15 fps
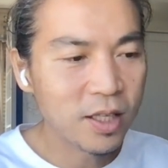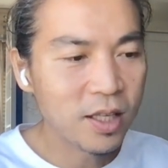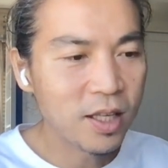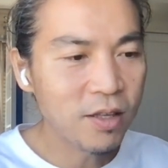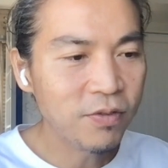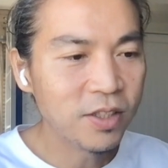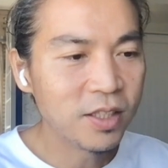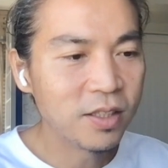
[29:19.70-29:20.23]

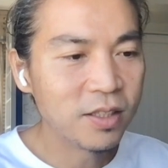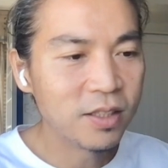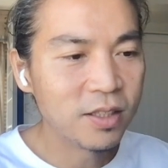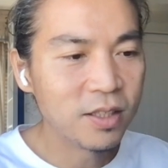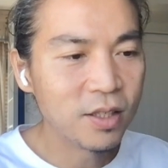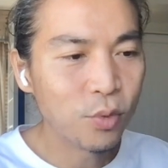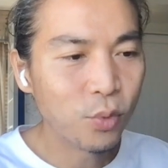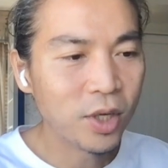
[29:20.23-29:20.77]
even
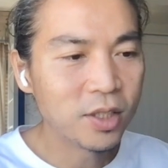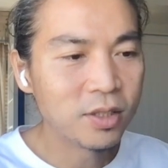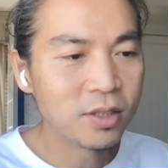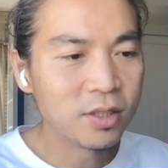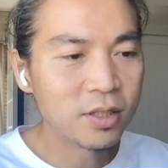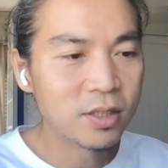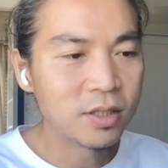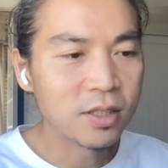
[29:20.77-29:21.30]
went
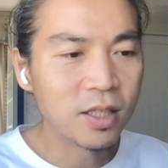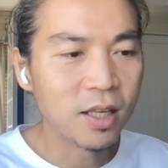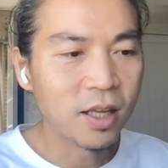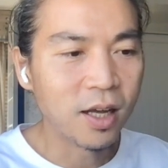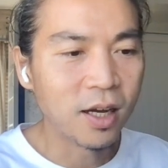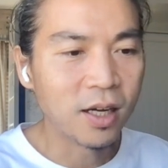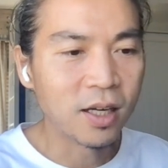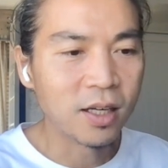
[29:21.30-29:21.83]

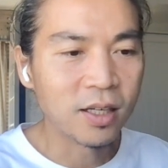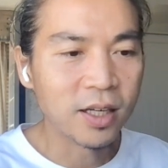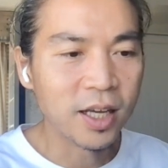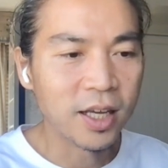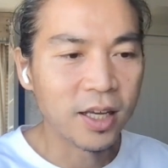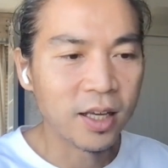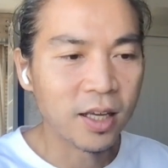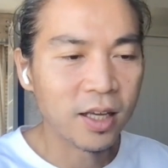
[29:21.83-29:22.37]
on
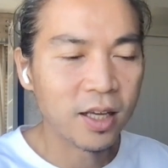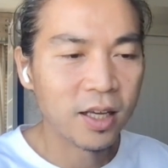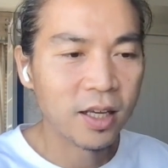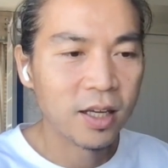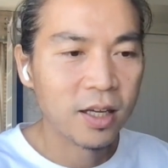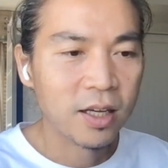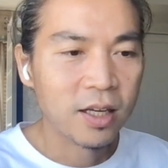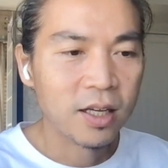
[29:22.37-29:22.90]
a
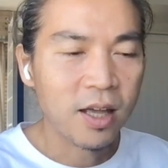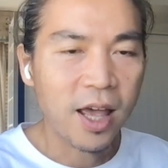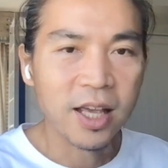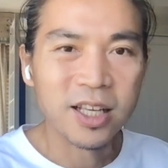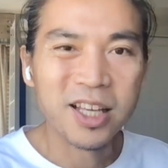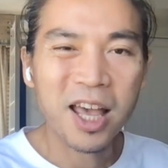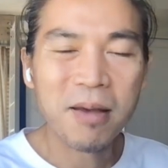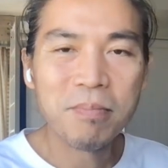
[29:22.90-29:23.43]

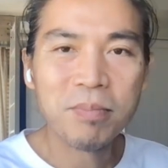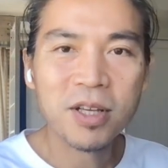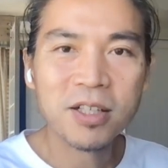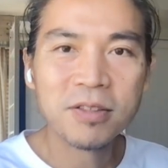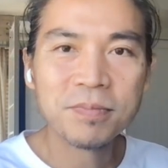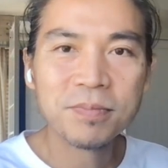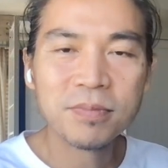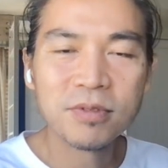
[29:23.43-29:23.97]

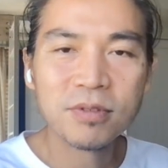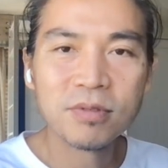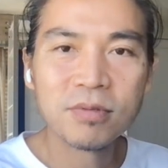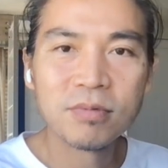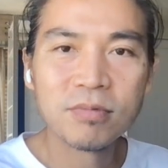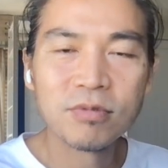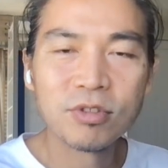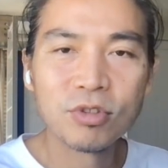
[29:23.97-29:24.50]
camping
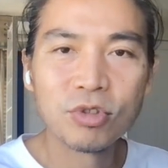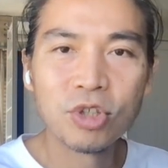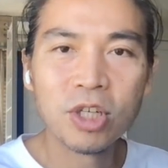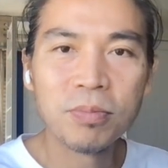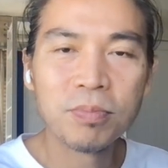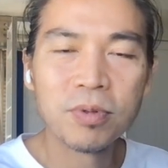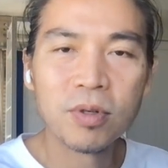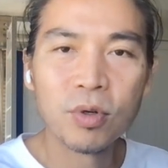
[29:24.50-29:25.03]

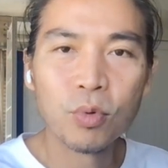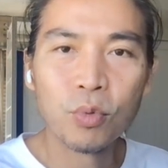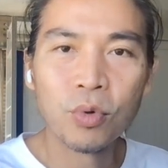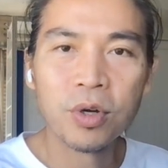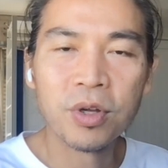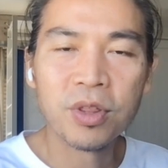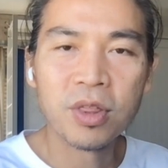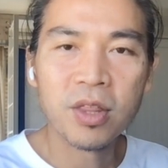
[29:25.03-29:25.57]
trip
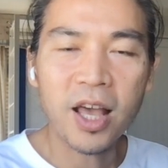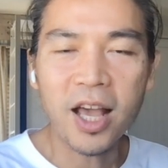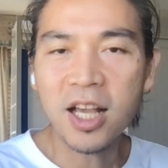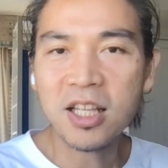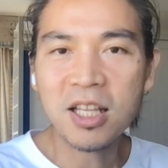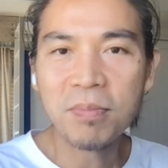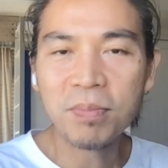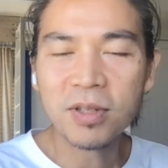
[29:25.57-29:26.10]
with
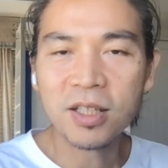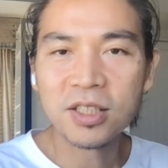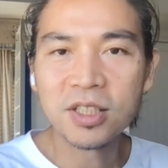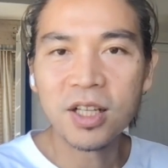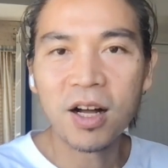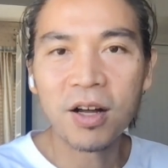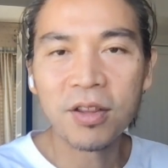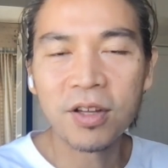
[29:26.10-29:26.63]
80 plus
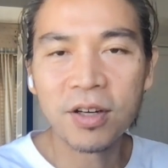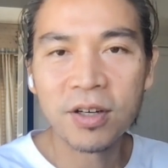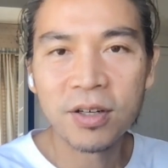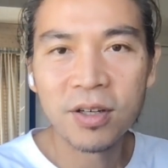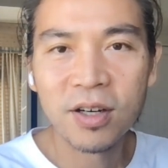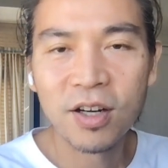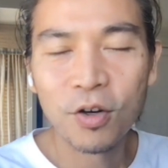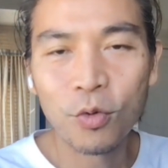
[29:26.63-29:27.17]

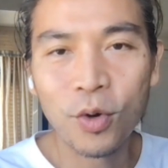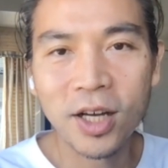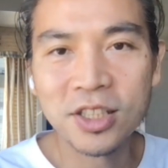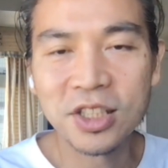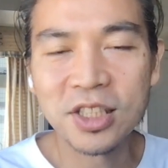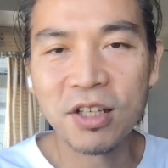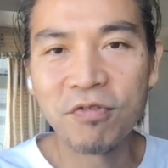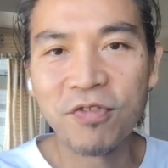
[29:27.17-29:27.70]
other
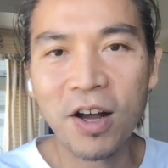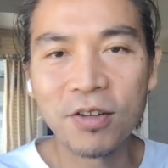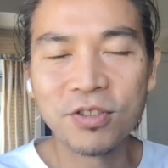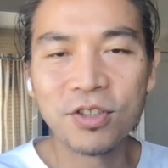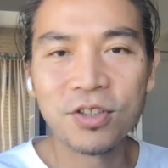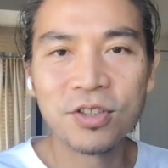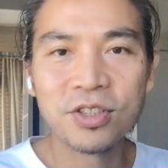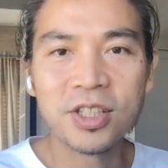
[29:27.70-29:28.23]
YC
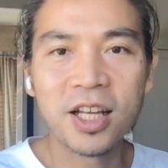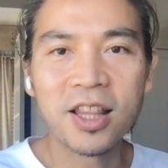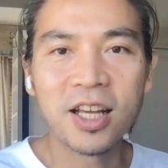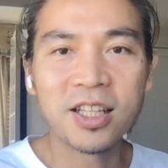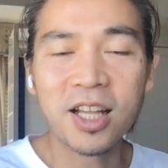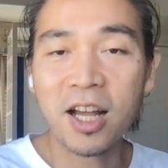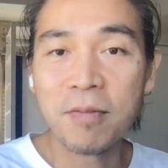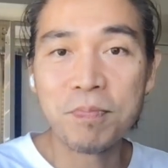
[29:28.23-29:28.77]
founders at
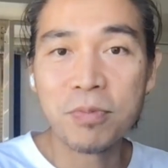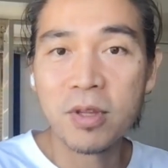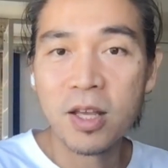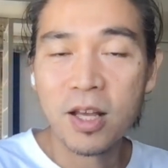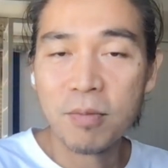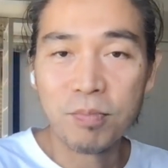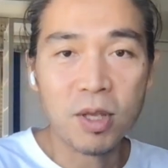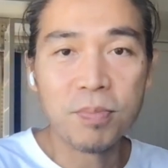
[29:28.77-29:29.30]
that time,
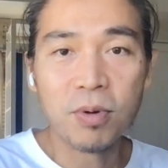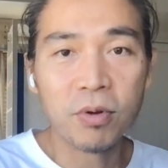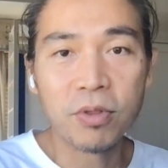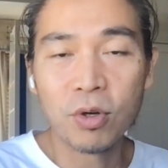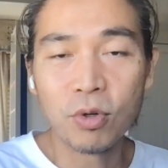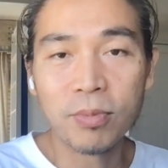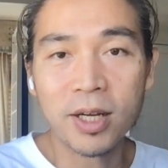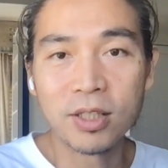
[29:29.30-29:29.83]
people
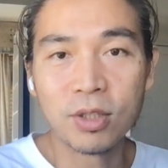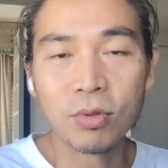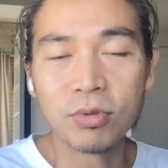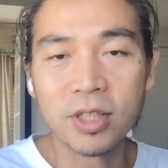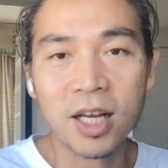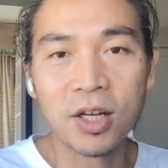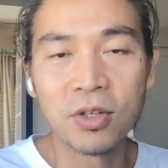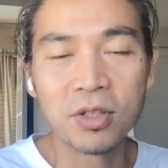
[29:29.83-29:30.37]
whom I don't
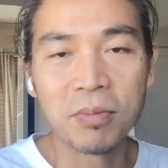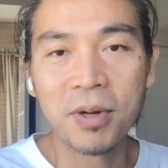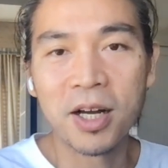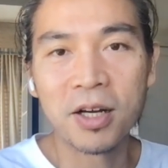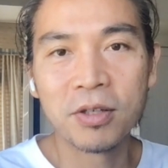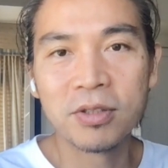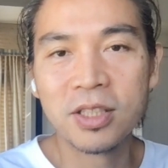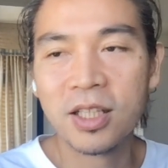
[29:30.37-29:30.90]
know
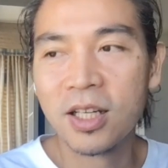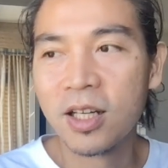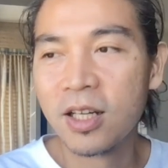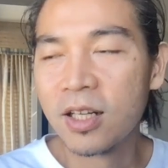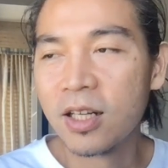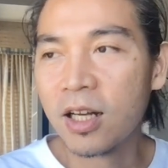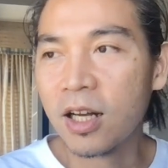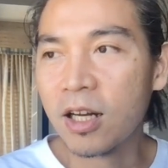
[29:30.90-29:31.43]
about.
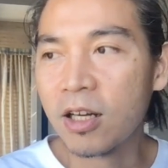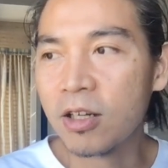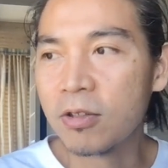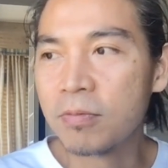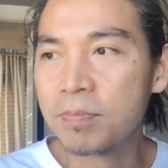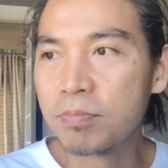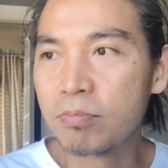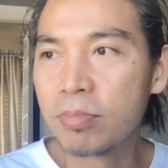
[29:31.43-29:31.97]

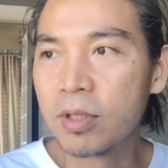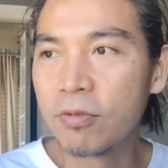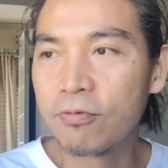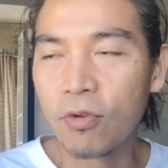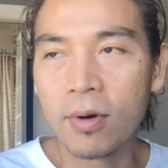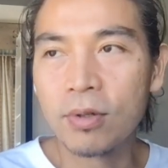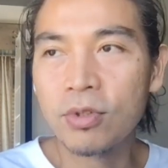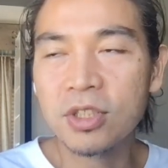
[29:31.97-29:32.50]
But
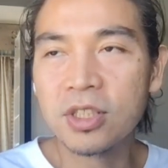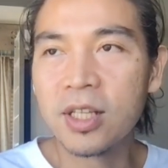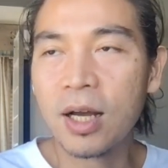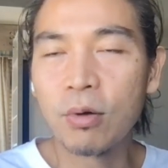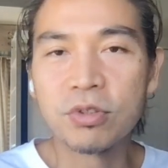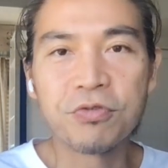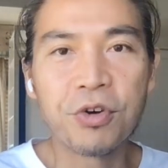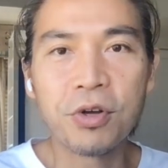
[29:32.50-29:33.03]
for a reason,
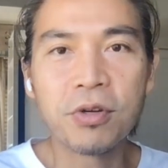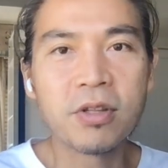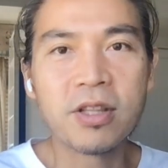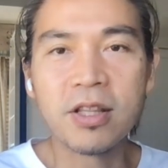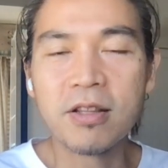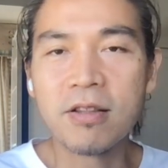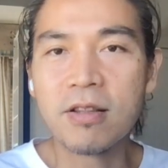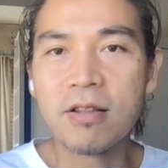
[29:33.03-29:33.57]

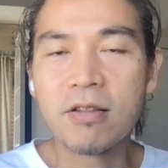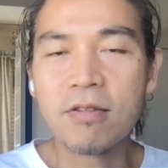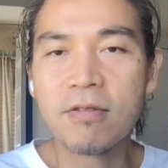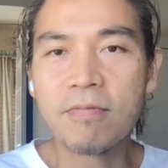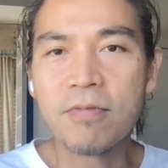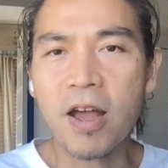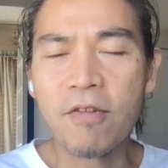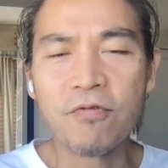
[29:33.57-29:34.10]

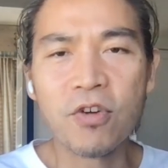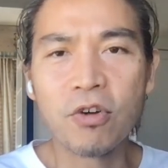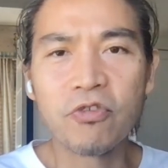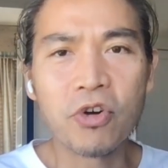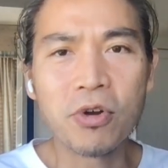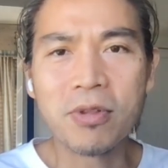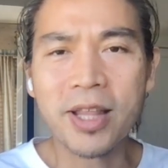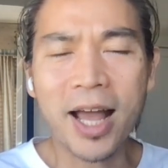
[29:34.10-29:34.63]
I felt
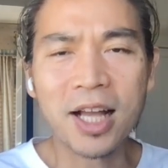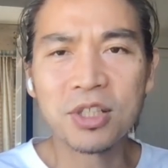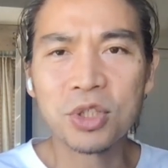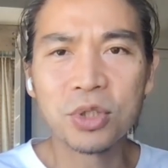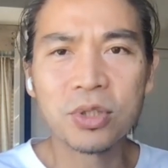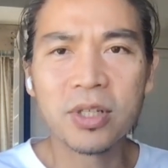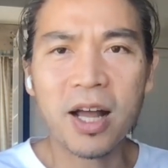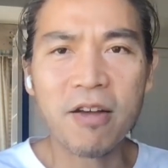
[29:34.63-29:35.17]
very
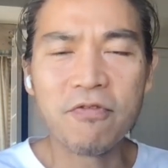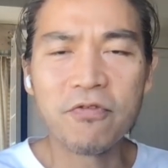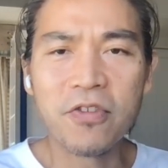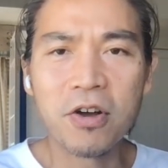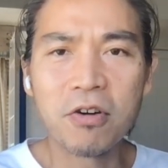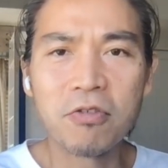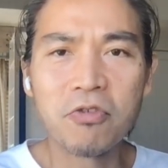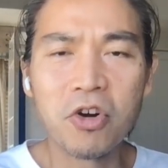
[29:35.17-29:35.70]
natural. I
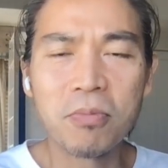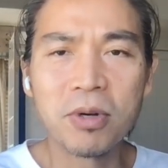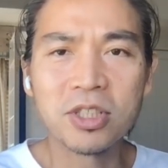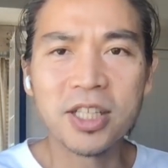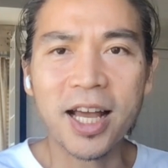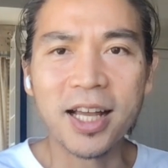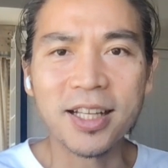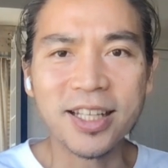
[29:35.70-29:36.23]
felt very
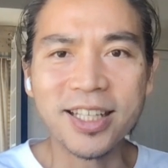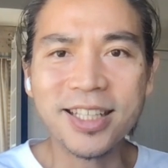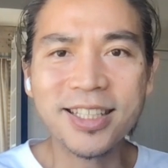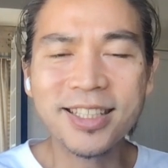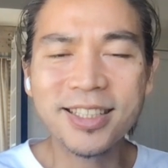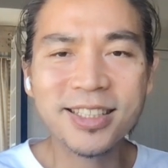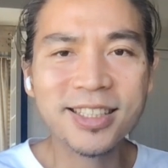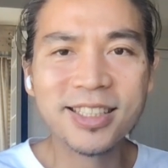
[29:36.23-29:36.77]
much at
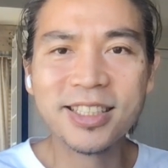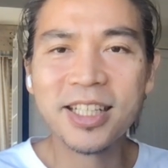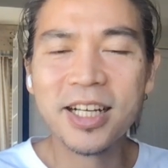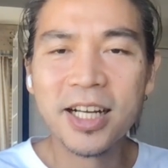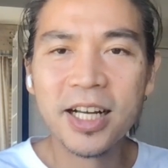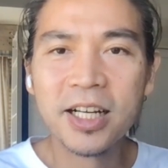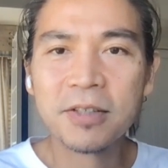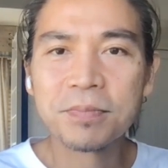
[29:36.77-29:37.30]
ease
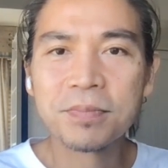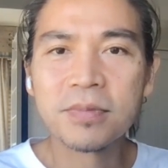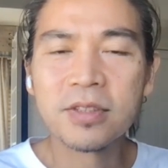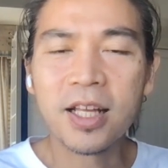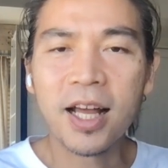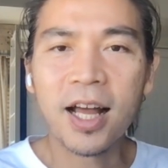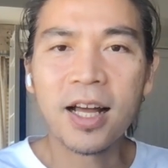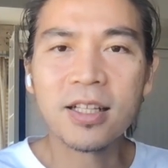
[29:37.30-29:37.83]

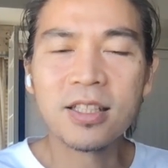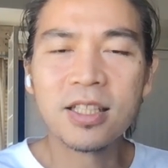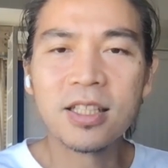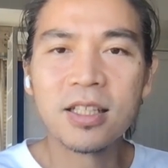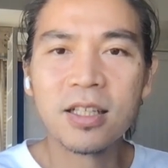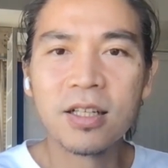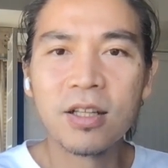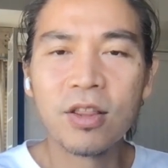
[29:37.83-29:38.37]
at
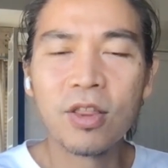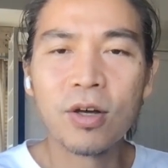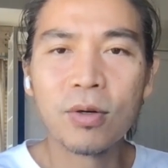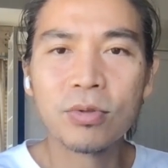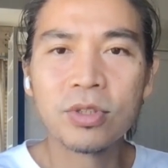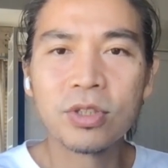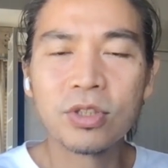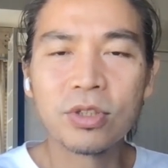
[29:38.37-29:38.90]

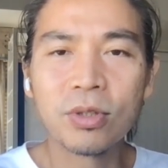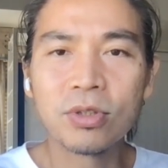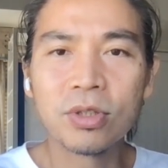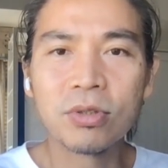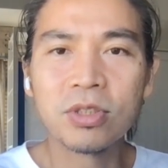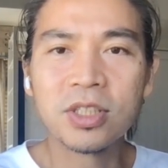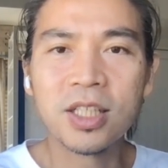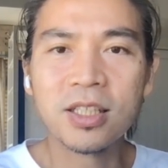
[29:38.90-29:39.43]
those
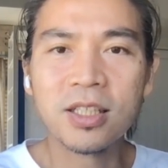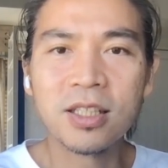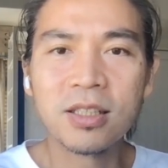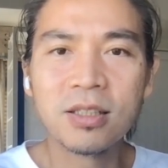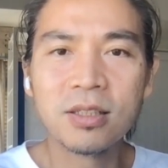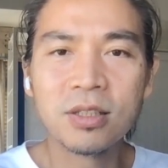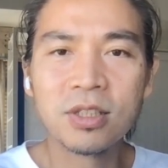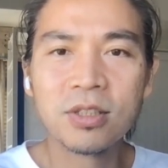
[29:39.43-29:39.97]
social
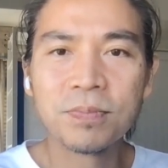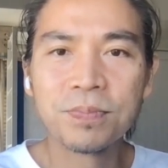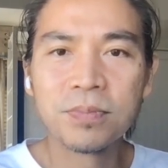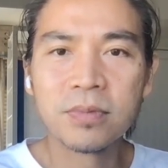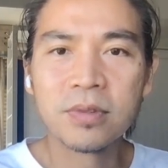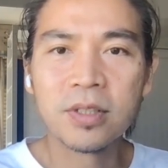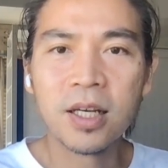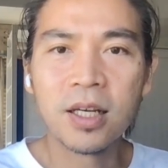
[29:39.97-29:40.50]
settings.
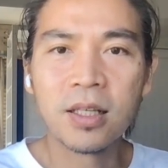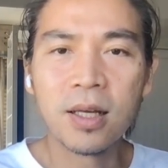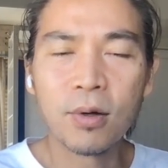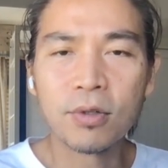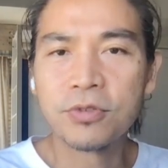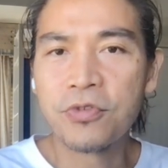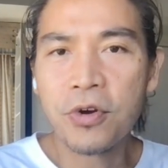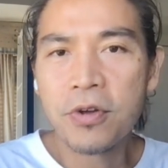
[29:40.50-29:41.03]
And
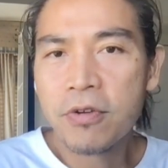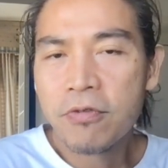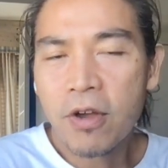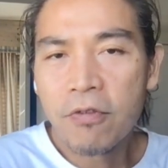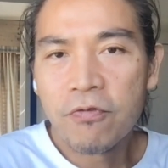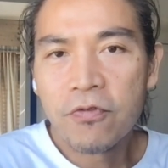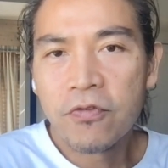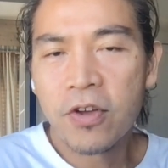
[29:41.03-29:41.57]
I
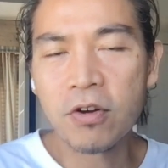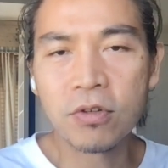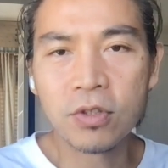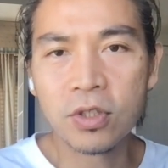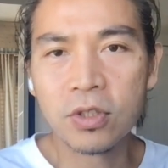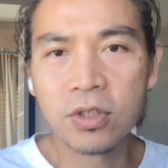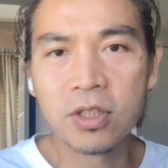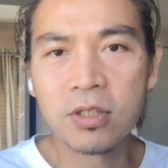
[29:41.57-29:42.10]
felt
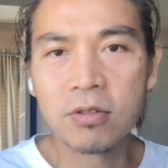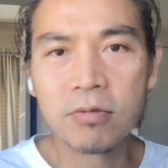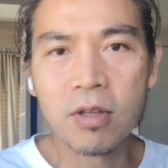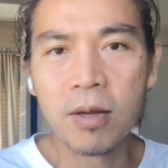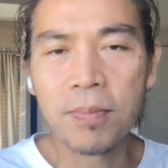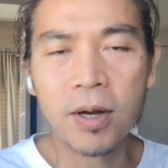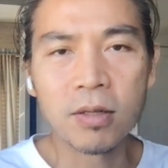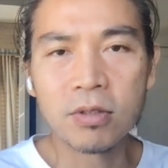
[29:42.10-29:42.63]
good
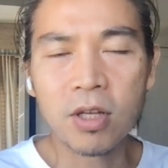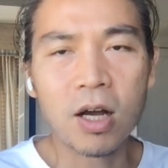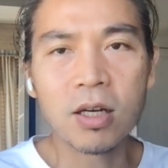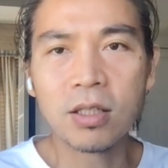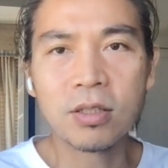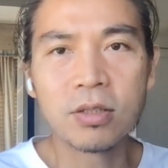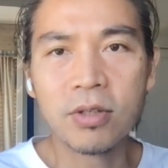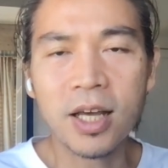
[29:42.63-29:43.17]
about
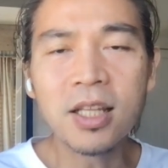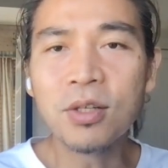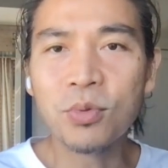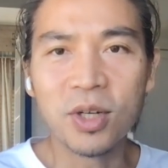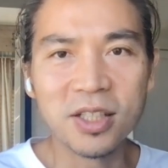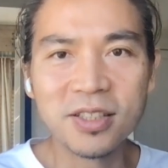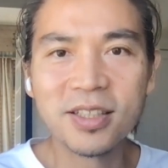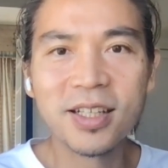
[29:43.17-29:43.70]
talking to
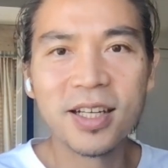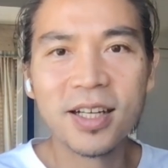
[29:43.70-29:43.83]
anyone.